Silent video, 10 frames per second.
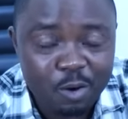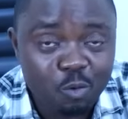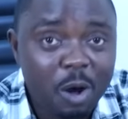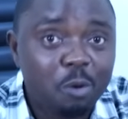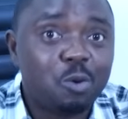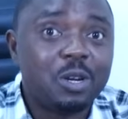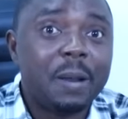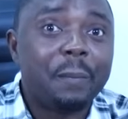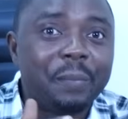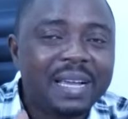where we go to
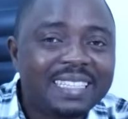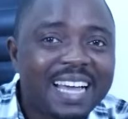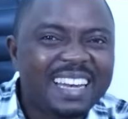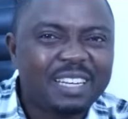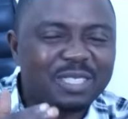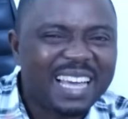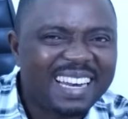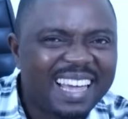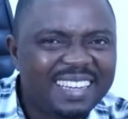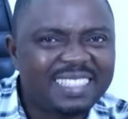break that news
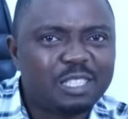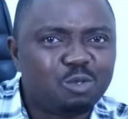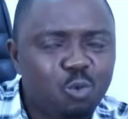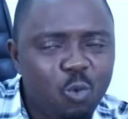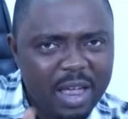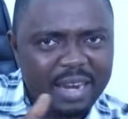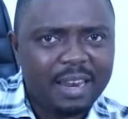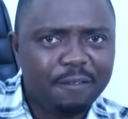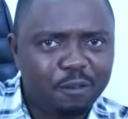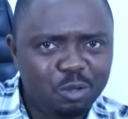analysis well
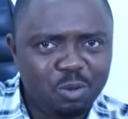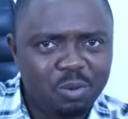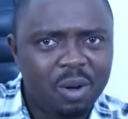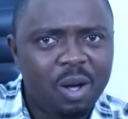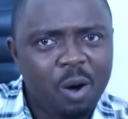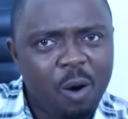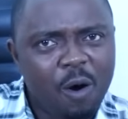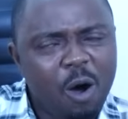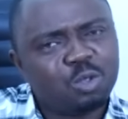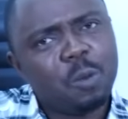for you.
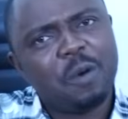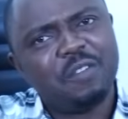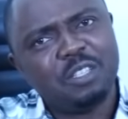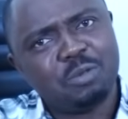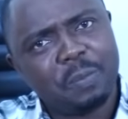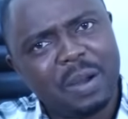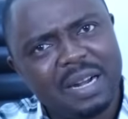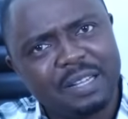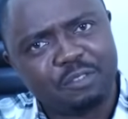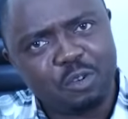On top of newspaper
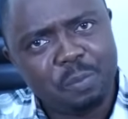radio,